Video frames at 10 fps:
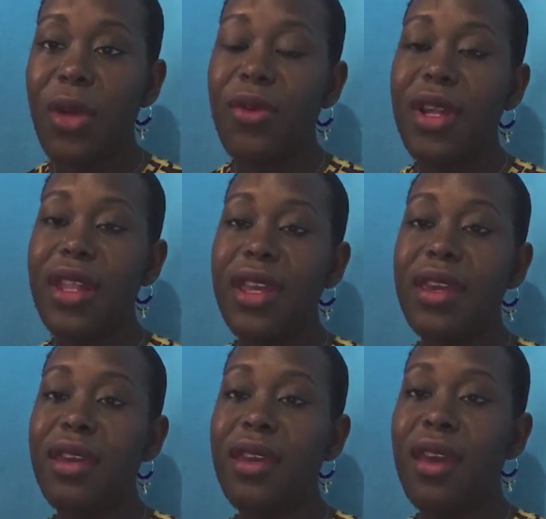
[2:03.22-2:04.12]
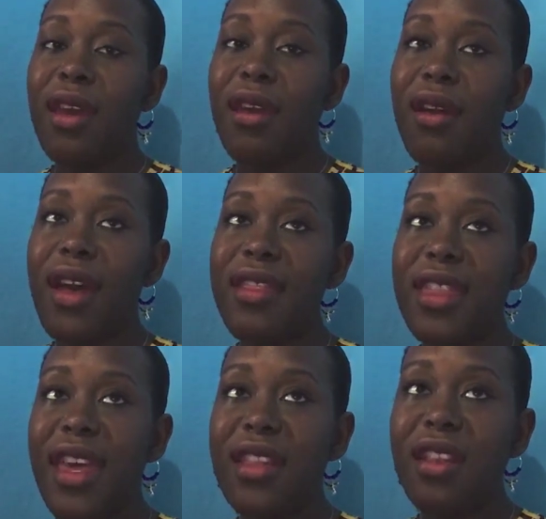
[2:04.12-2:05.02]
properly. And
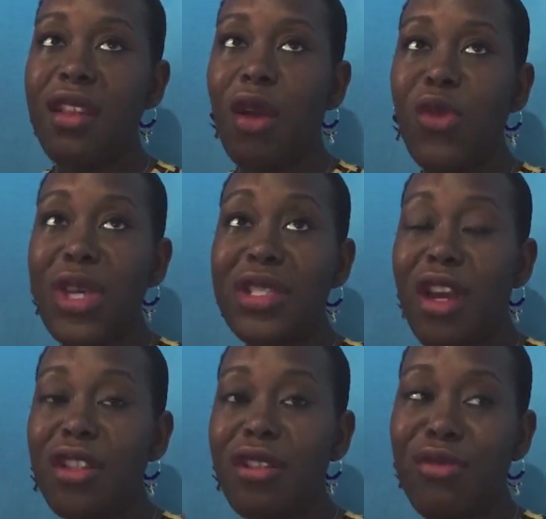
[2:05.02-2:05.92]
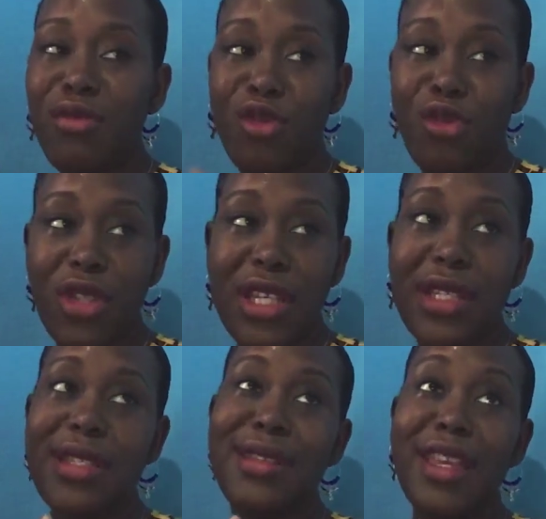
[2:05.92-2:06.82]
then we start to
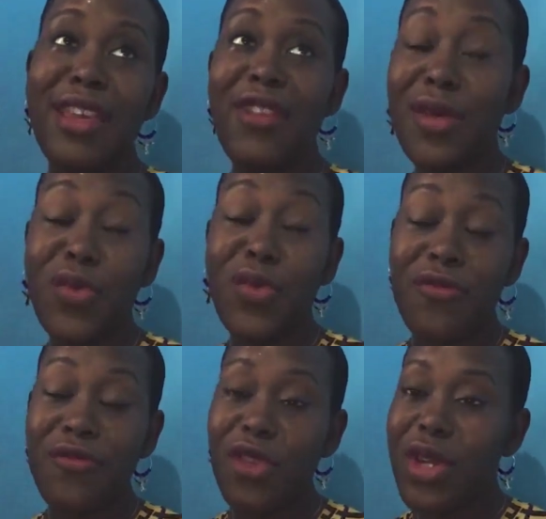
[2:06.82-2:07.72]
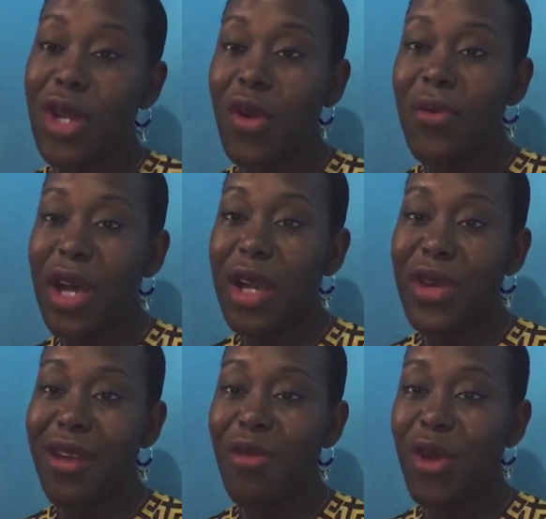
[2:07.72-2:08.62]
notice even the blood flow in our body.